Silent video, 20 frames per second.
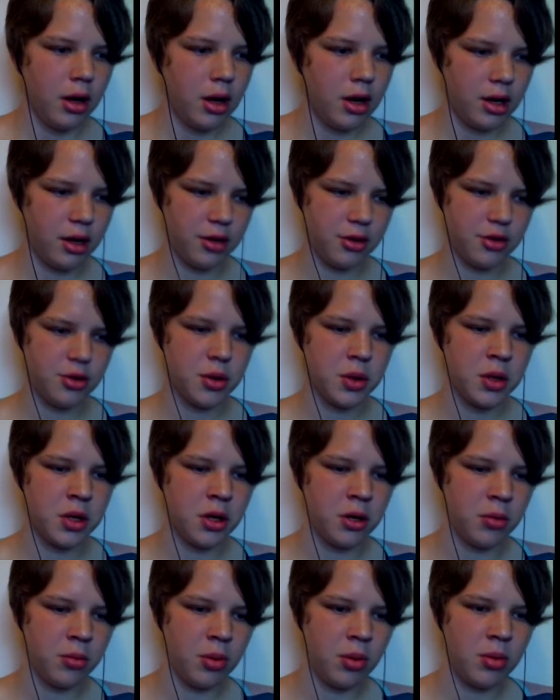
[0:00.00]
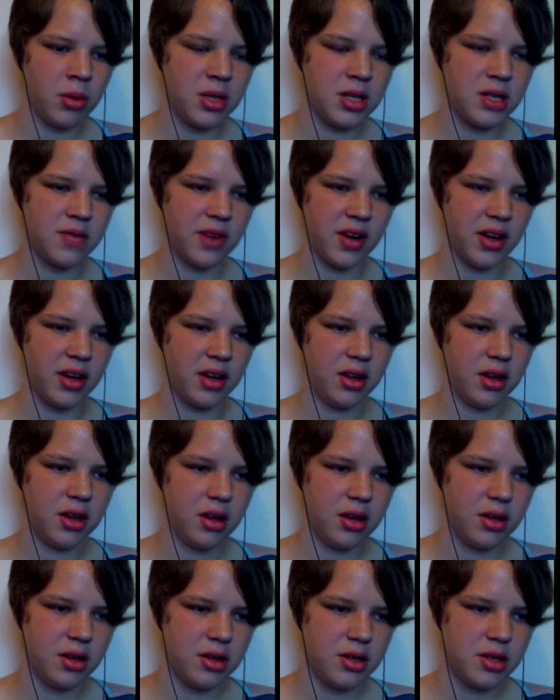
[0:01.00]
Another torn note, maybe this fat.
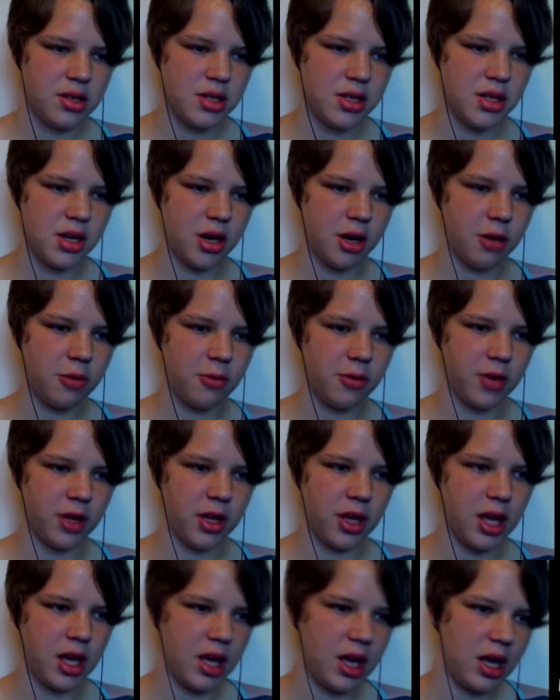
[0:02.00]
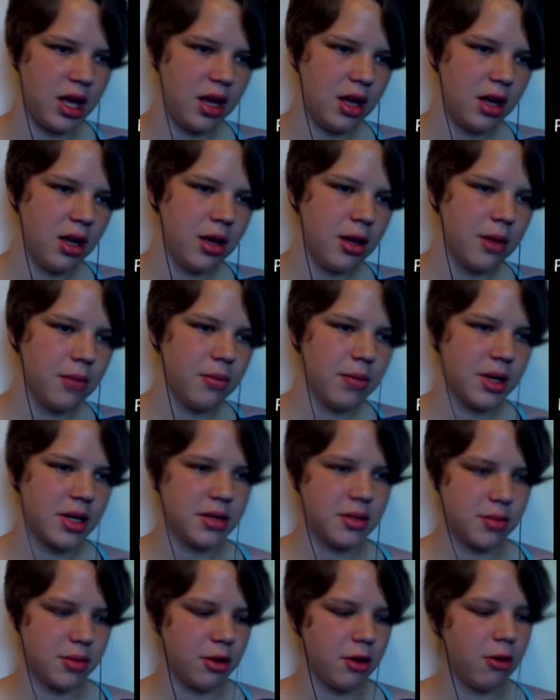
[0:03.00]
Stop for the key.
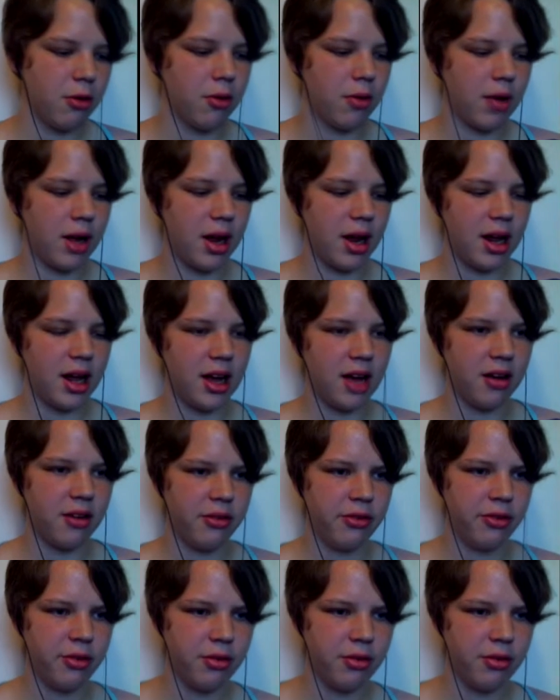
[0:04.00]
Picked up note right half.